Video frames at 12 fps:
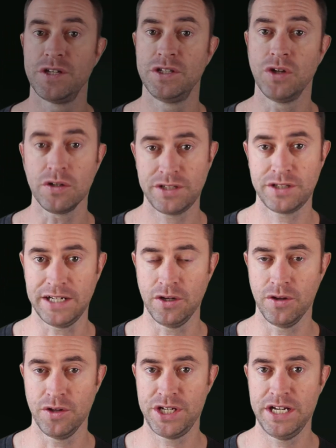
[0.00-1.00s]
the DOT
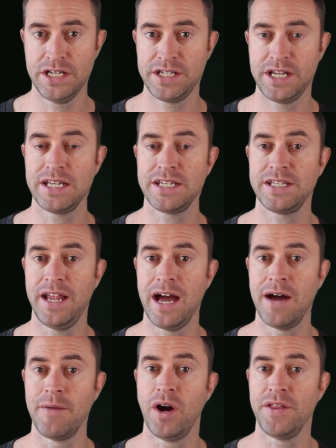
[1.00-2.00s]
technology tested
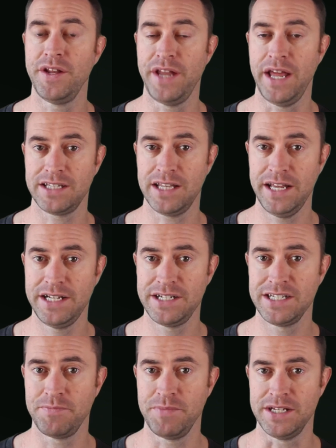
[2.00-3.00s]
out by the Next
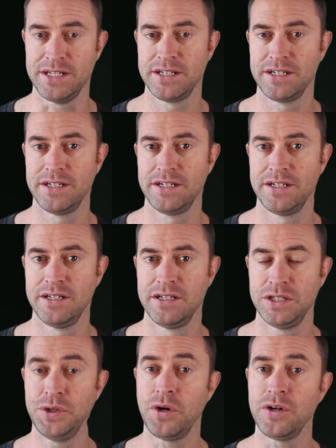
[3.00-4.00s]
Legends mint.
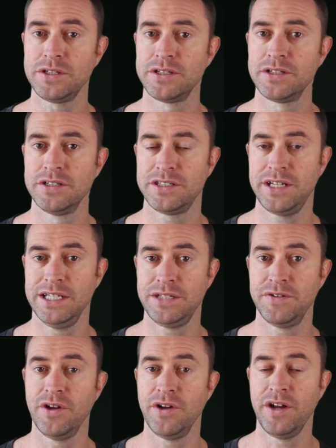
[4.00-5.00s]
DOT stands
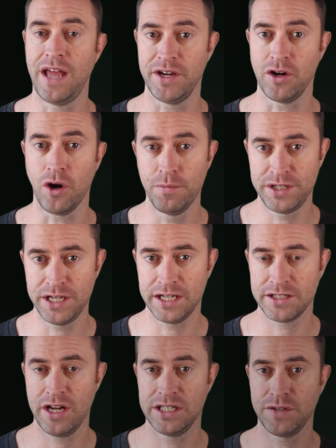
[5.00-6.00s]
for Dynamic
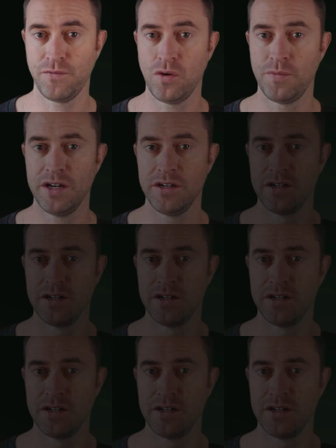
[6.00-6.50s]
Object Transformer